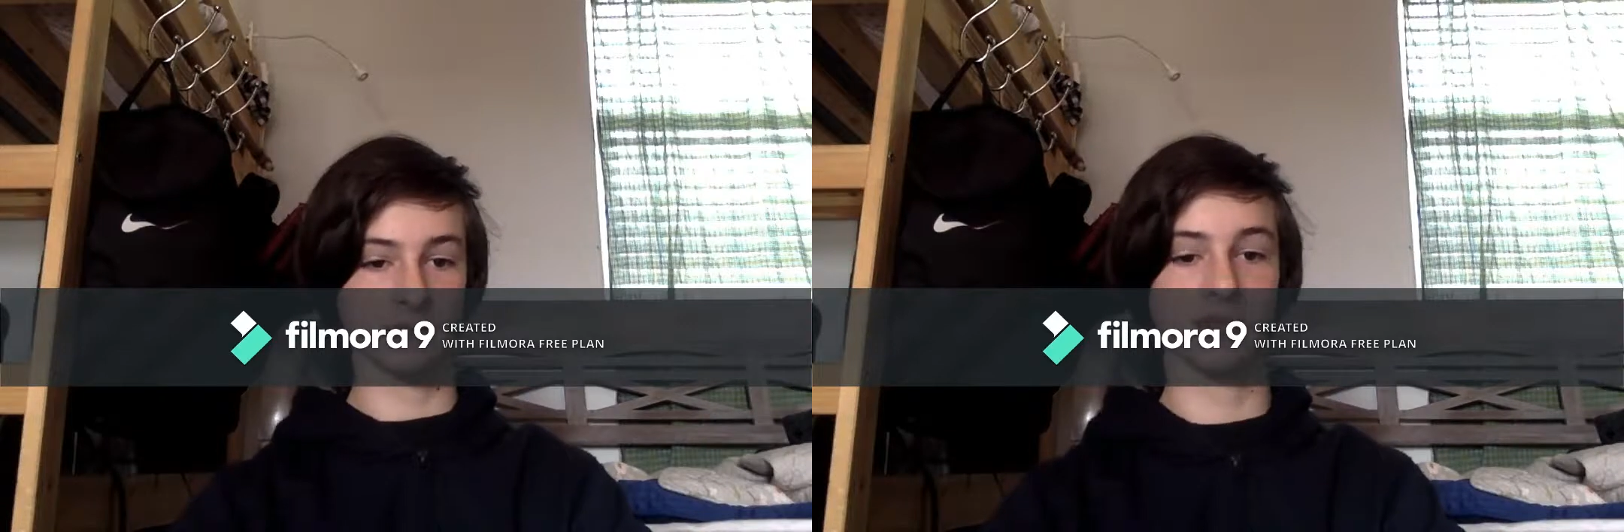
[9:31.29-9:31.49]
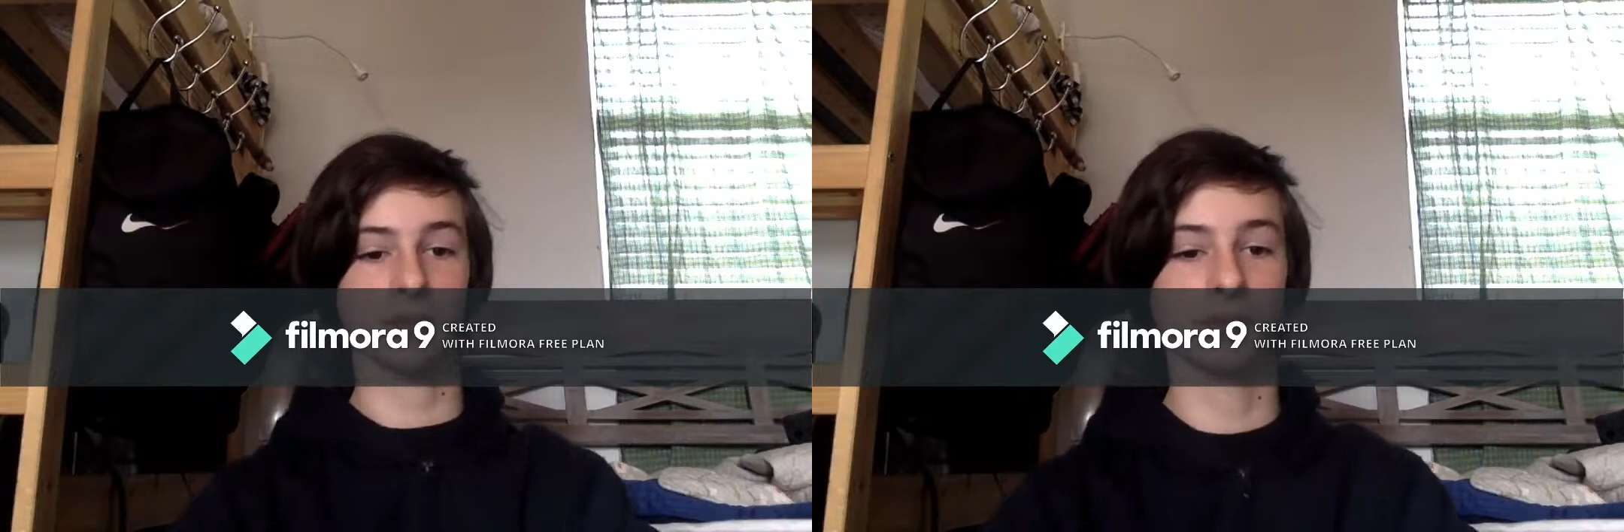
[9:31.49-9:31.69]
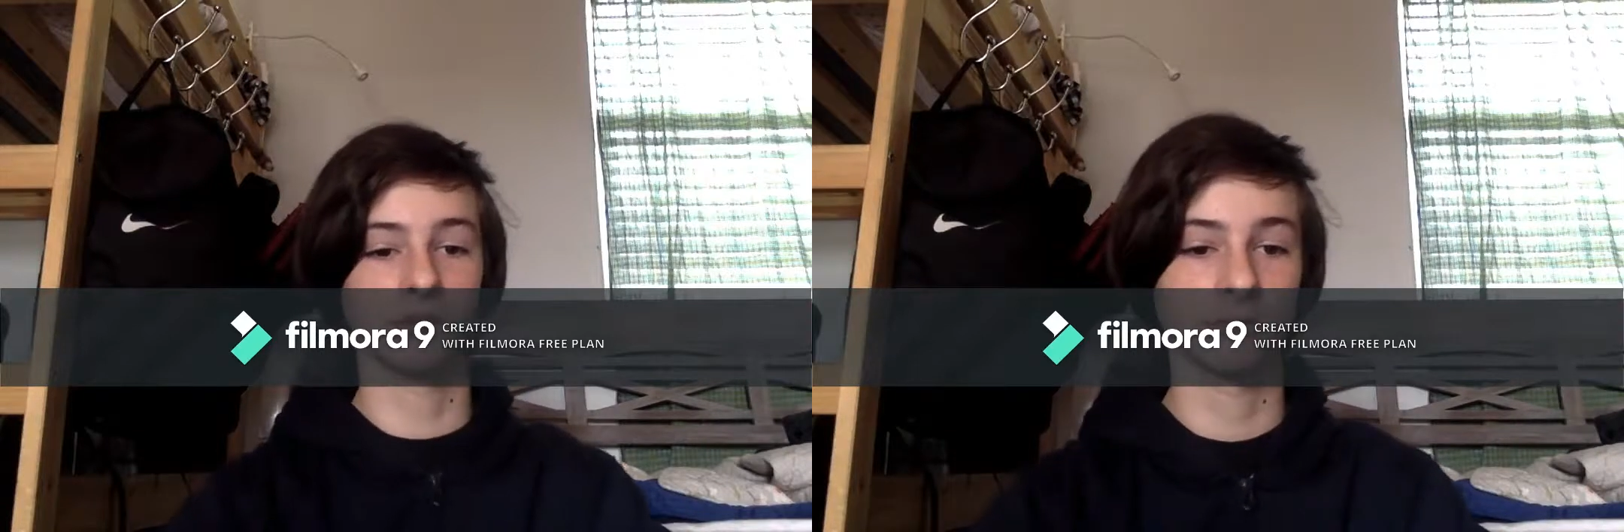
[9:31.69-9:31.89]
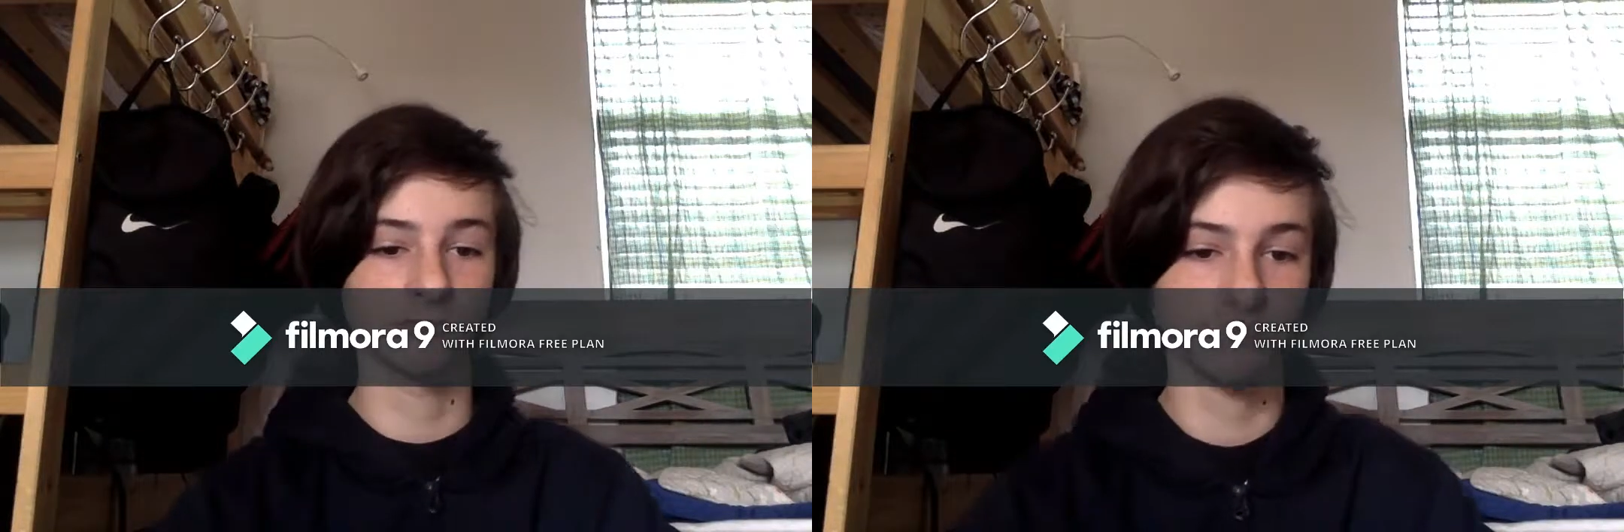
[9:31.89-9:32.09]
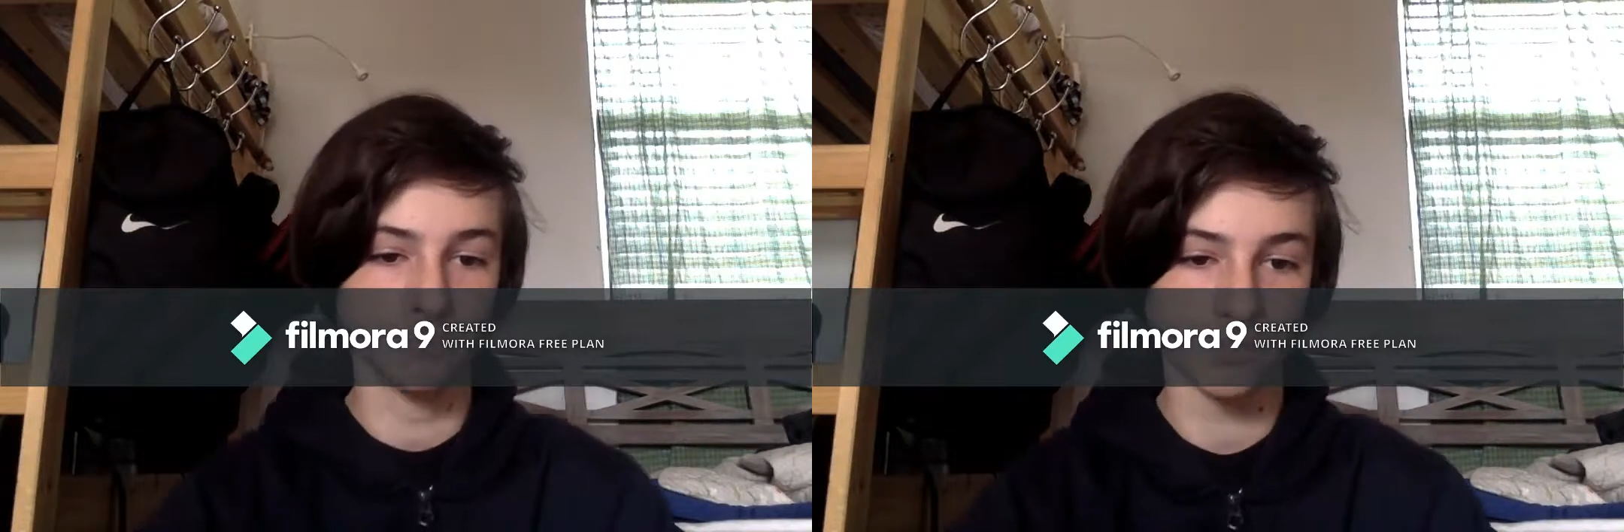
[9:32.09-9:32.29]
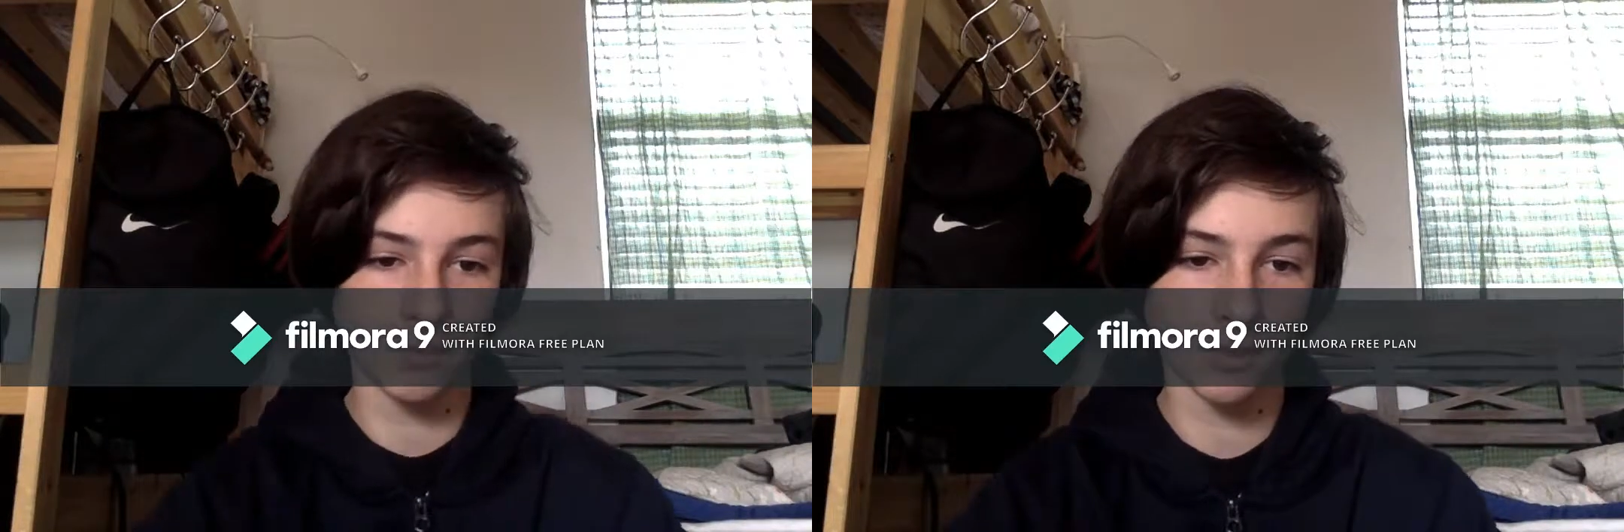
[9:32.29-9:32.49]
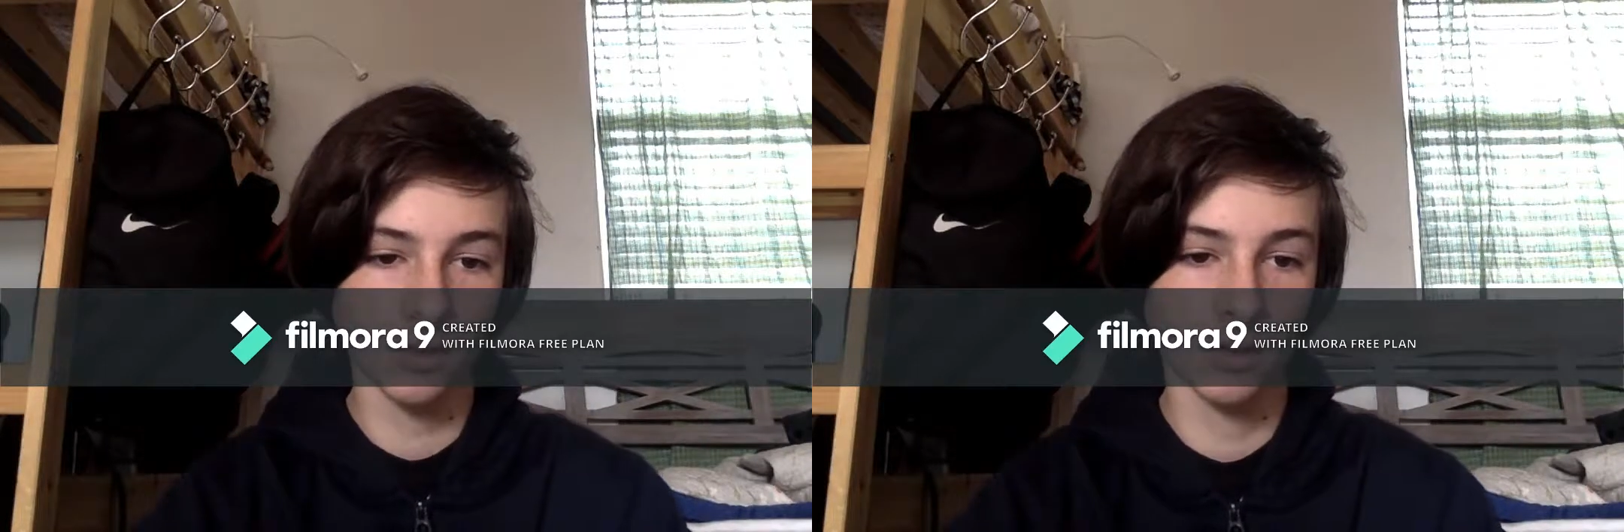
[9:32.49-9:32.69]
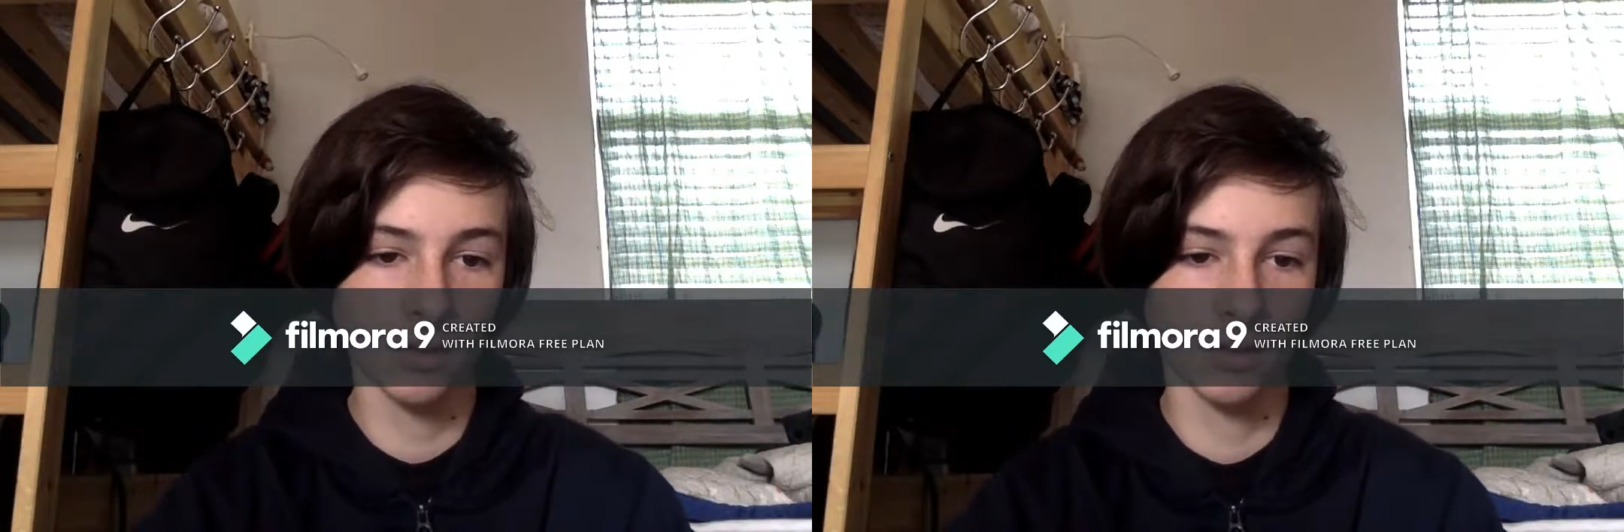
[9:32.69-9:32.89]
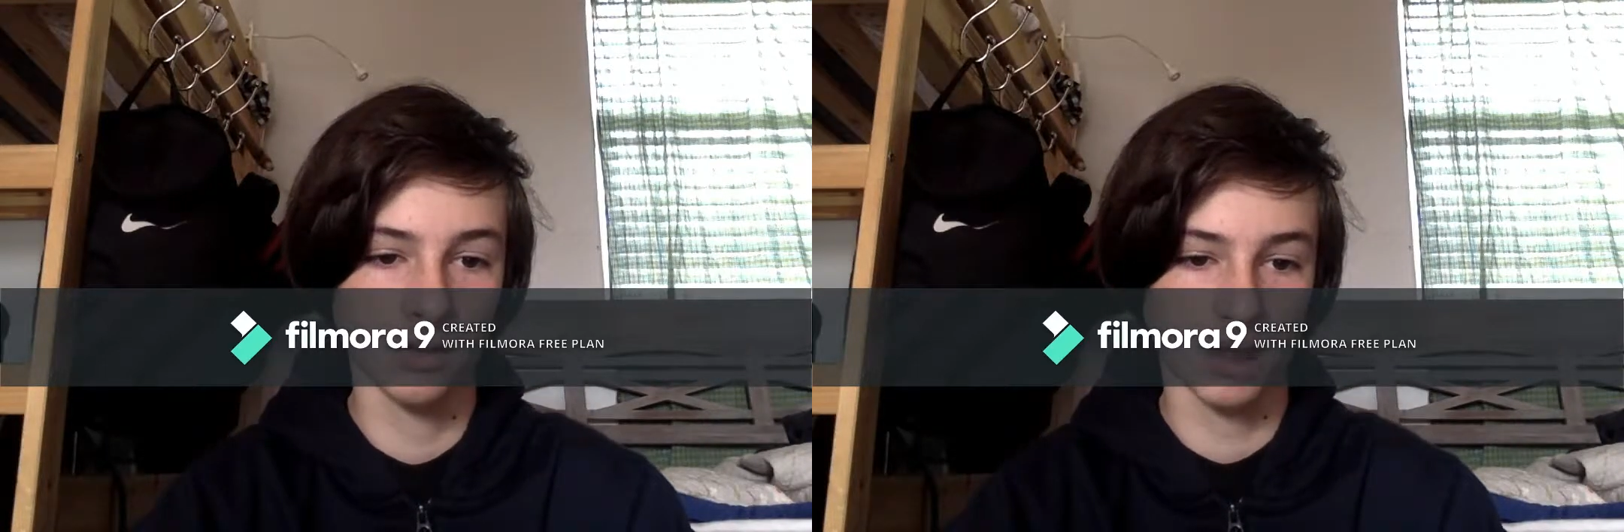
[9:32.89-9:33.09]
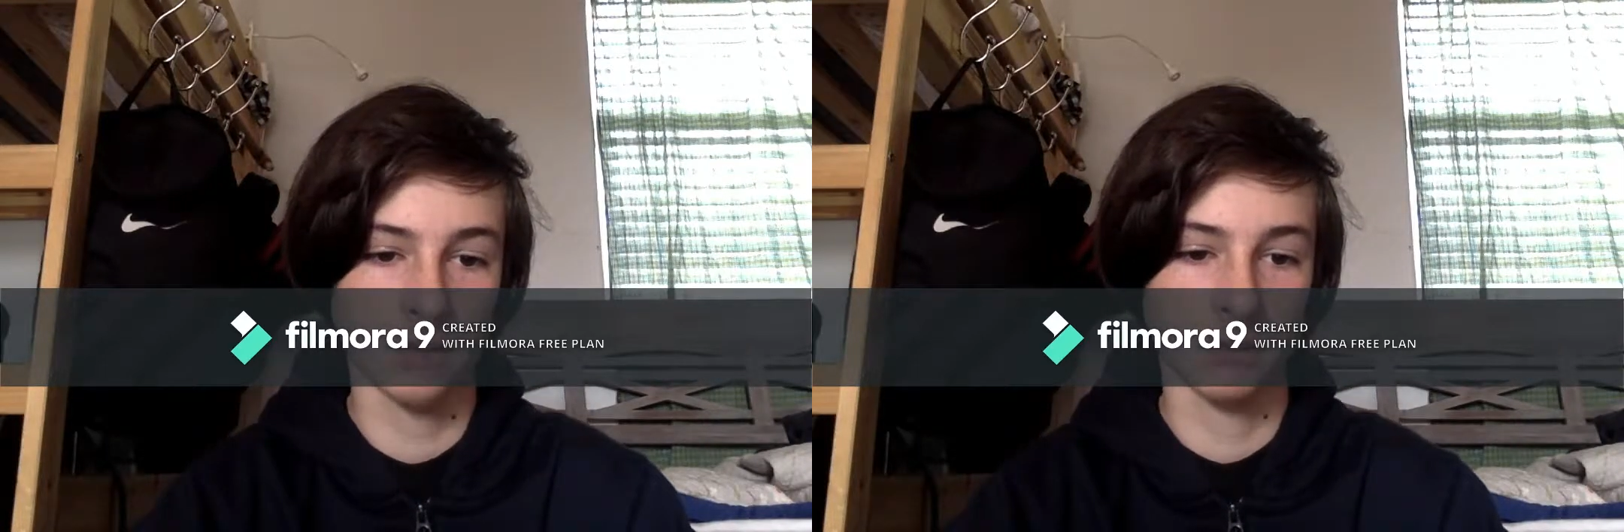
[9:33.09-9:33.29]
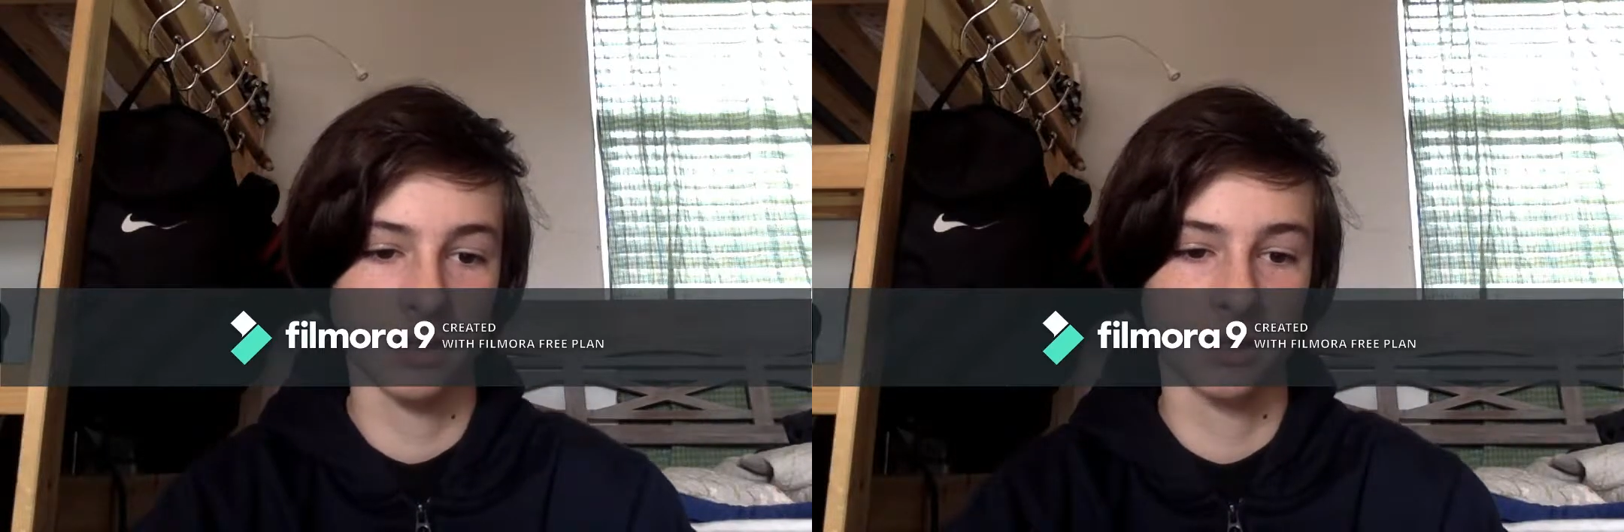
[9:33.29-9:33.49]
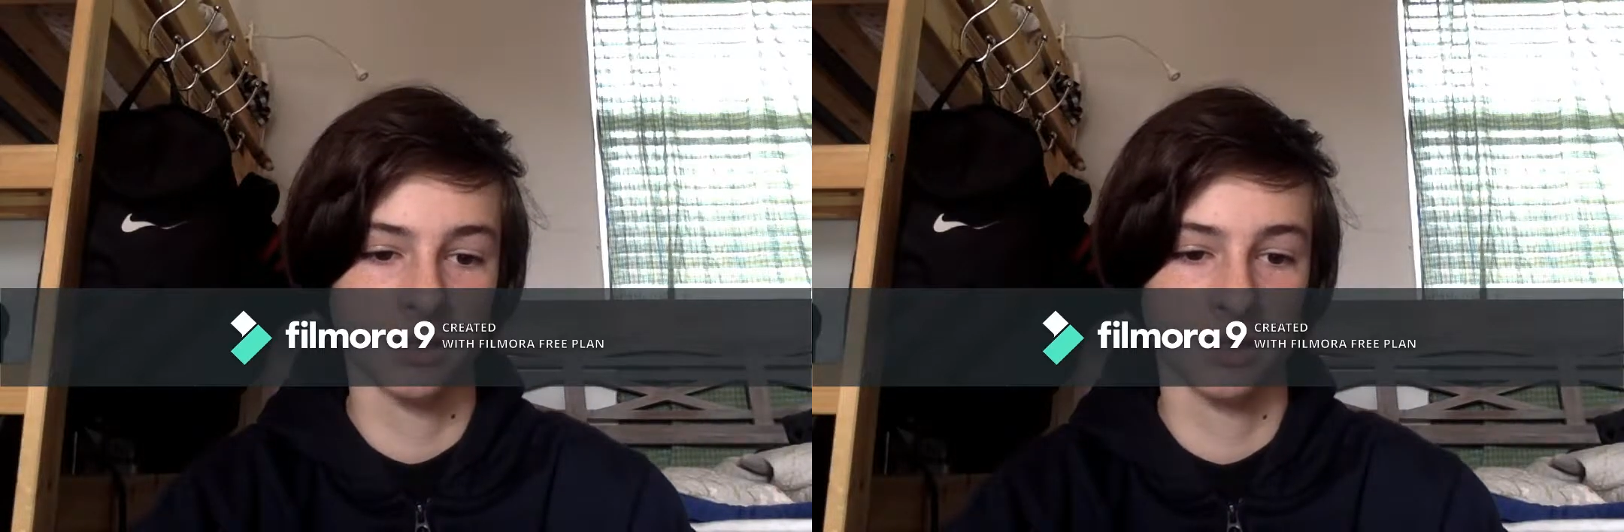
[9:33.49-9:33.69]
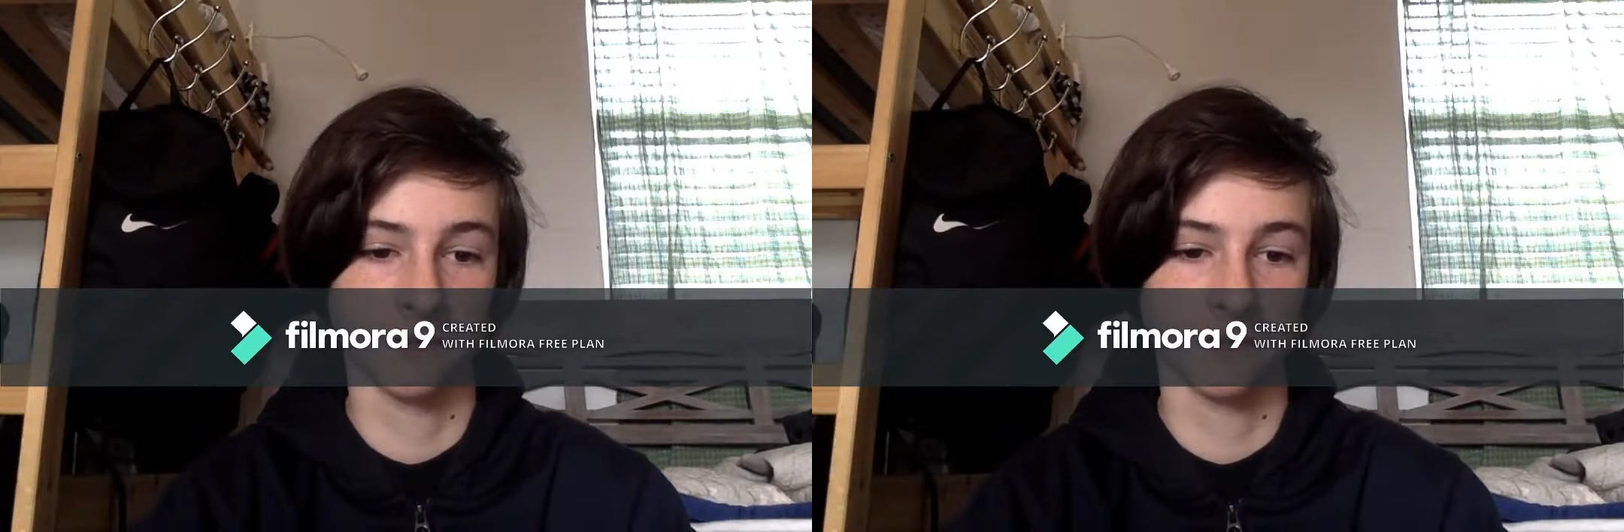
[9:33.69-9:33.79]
Example, Rama